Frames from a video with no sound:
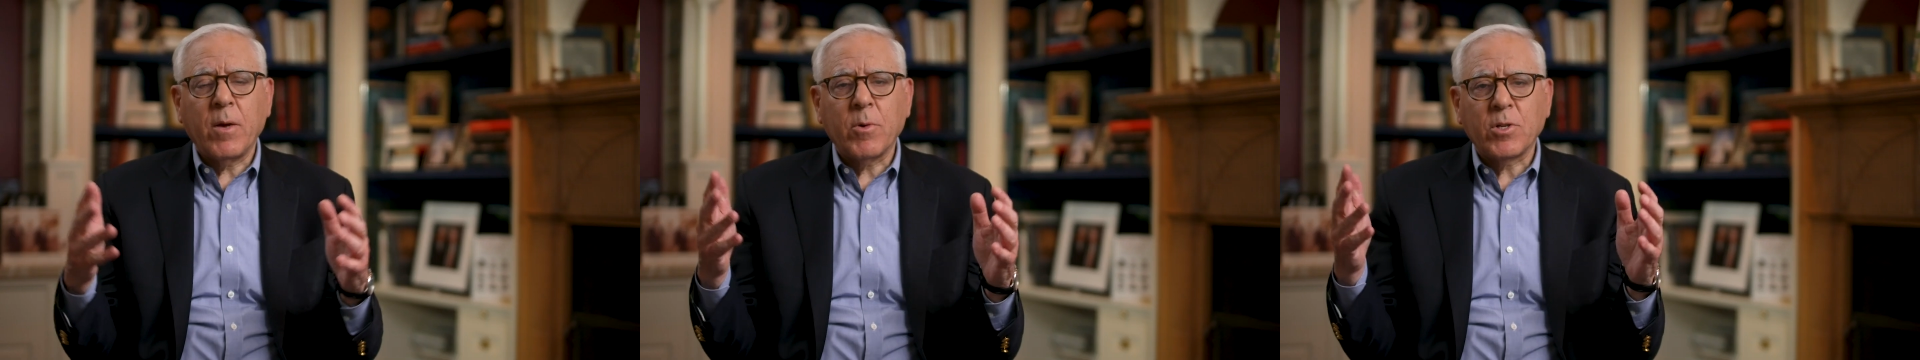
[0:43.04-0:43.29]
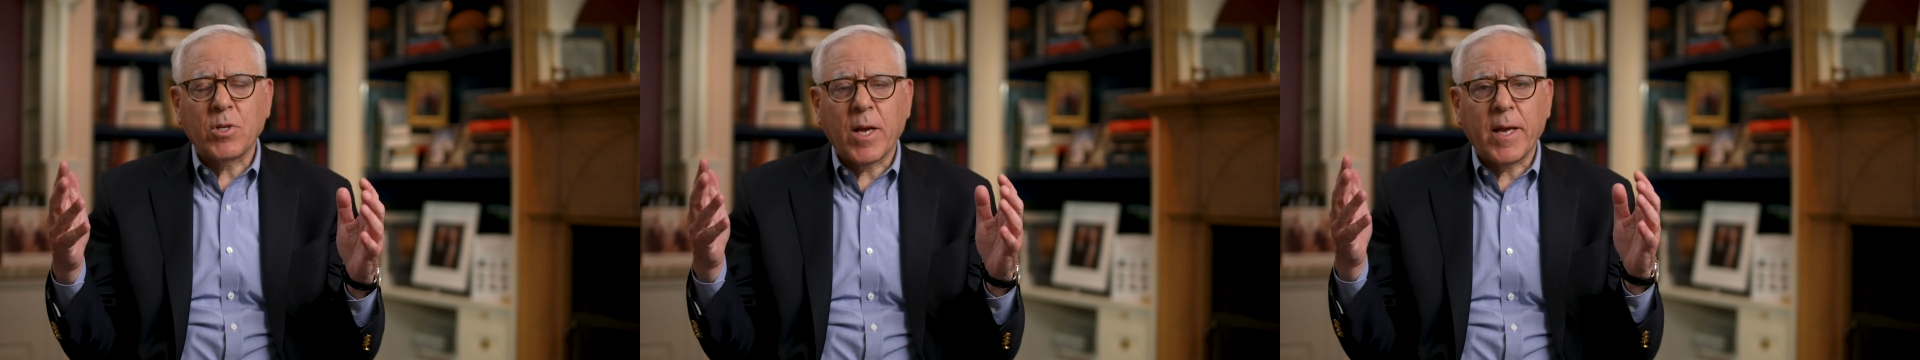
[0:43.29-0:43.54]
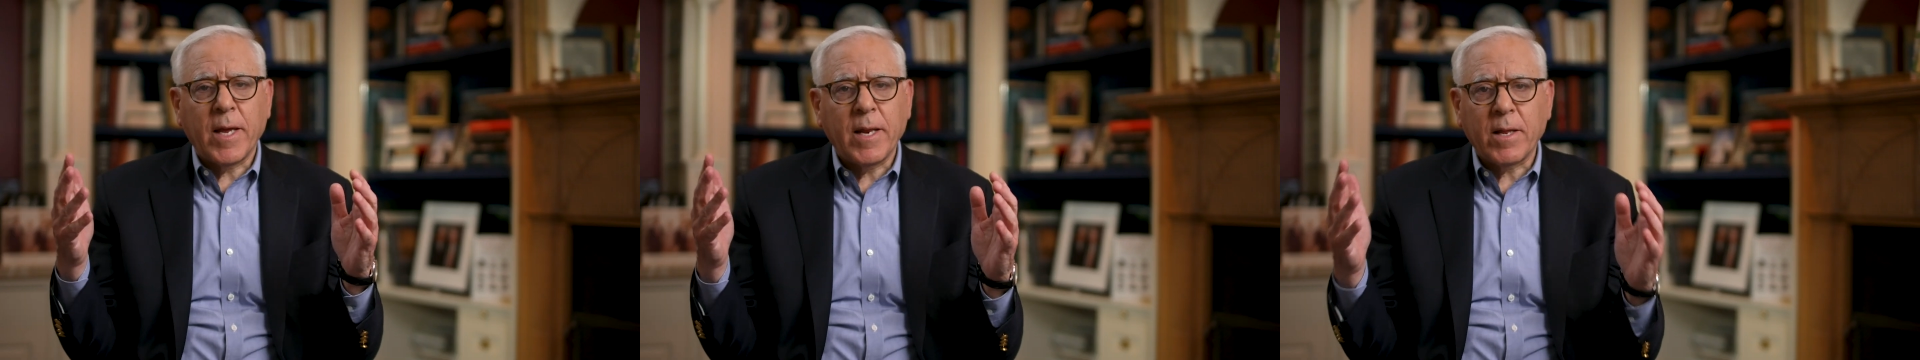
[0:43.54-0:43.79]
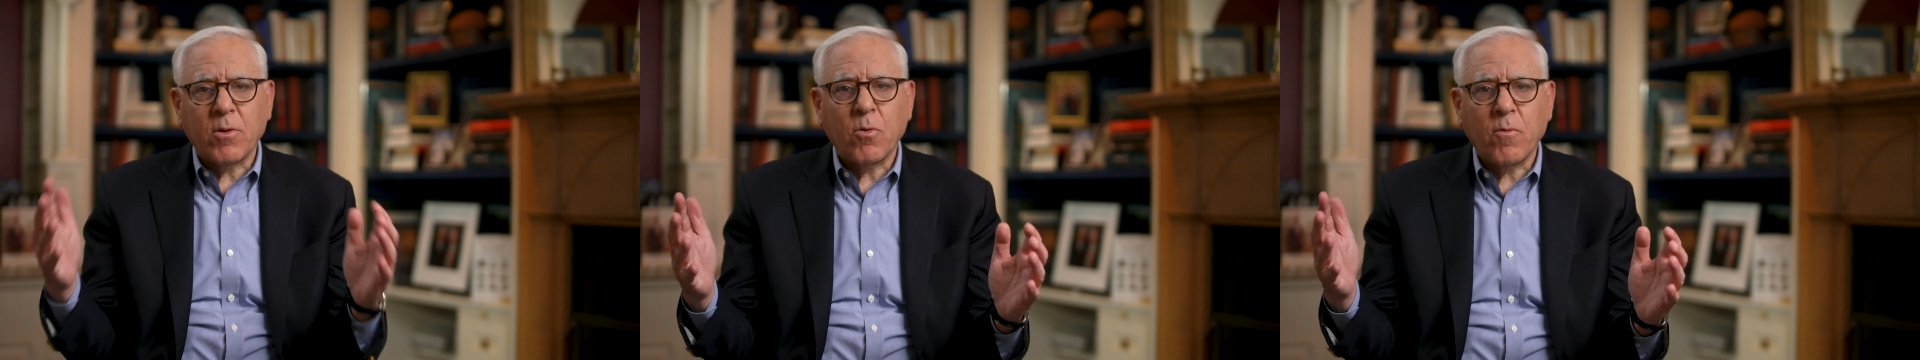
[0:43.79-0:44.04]
he would say he
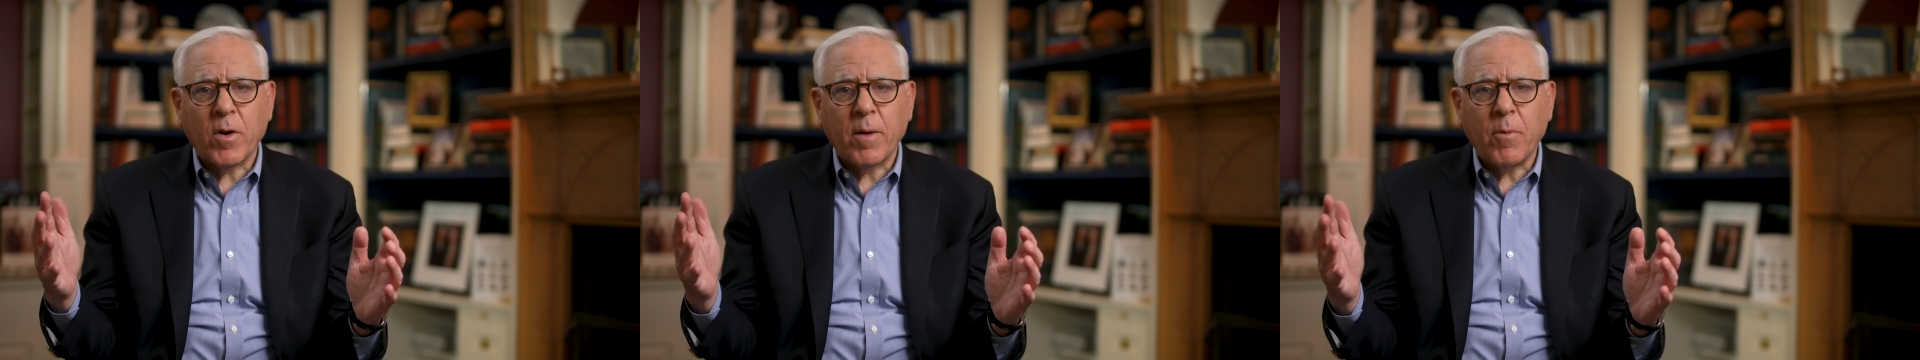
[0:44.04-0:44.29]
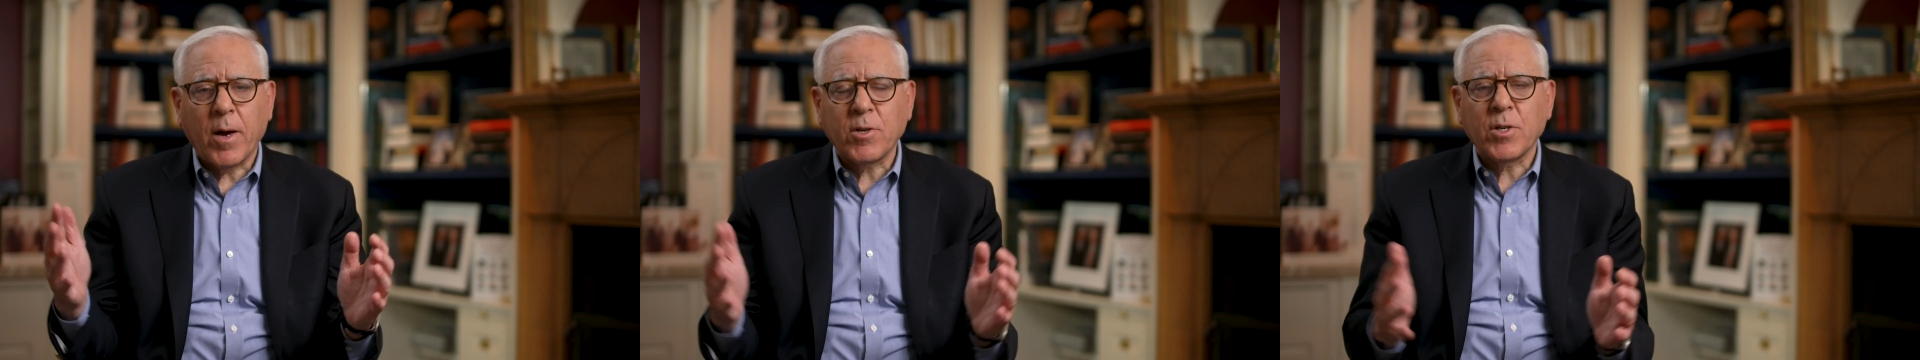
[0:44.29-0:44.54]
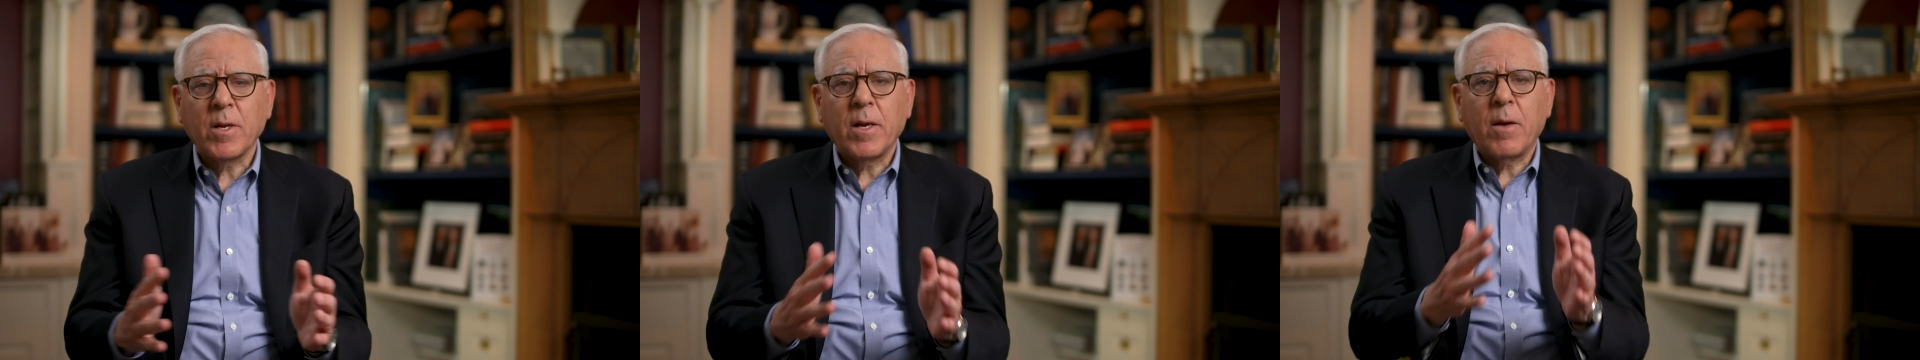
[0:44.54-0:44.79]
didn't do very much.